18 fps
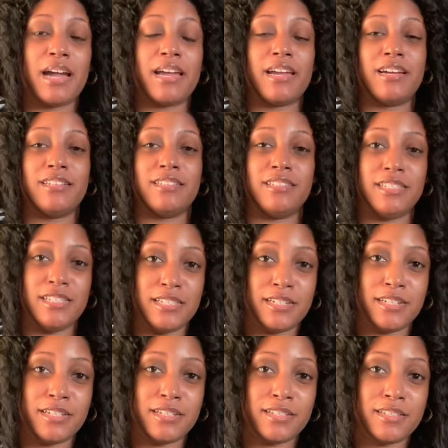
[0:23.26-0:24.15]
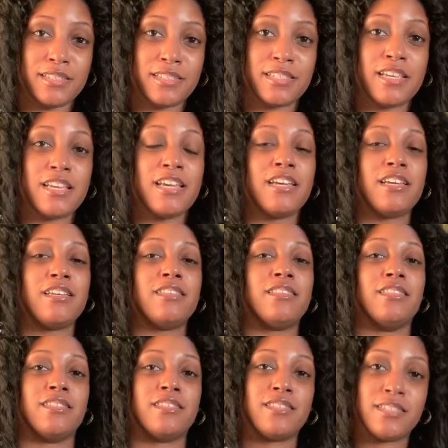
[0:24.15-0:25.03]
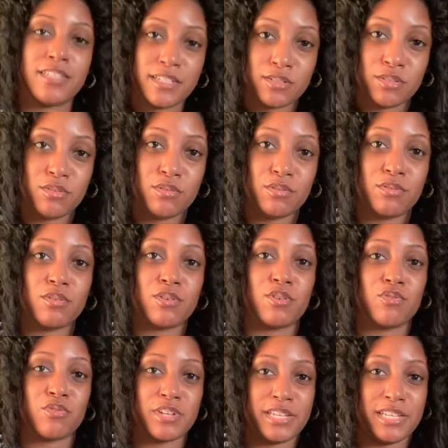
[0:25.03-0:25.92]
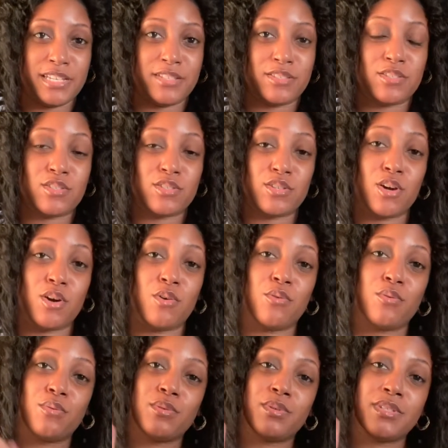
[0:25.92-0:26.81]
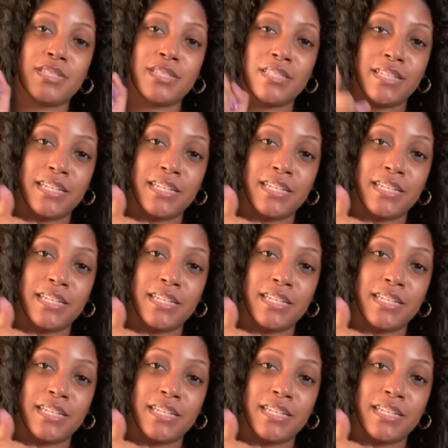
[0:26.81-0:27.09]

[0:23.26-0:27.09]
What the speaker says: Adidas, the Signal Green. So stay